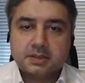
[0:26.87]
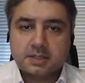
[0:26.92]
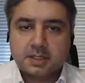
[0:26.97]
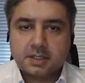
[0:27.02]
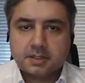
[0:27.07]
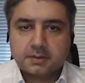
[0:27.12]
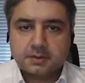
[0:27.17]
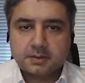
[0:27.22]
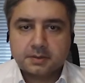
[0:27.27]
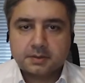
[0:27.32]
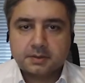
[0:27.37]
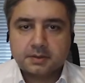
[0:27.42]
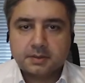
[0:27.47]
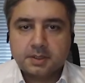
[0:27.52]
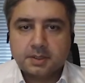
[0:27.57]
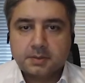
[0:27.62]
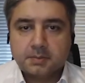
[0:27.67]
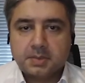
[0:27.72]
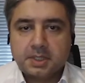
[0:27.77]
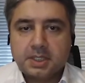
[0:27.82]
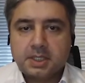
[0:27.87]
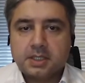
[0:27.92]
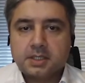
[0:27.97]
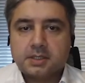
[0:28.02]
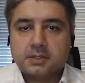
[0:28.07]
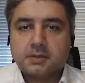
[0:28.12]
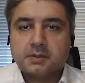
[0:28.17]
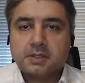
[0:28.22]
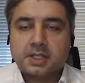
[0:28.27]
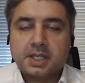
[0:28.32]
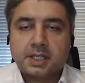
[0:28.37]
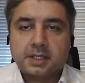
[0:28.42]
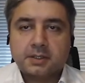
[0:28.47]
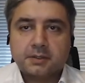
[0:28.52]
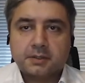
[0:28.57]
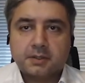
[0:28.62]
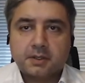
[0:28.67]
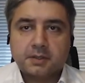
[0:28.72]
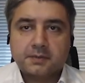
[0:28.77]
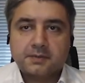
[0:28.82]
general, be it online
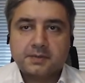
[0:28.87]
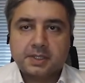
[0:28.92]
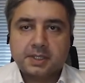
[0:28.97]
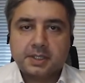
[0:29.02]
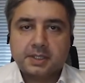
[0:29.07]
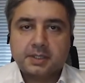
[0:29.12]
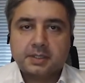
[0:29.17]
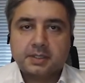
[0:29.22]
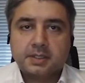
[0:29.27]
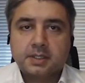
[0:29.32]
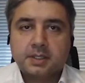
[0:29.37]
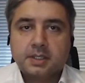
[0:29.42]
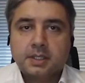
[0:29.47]
or offline.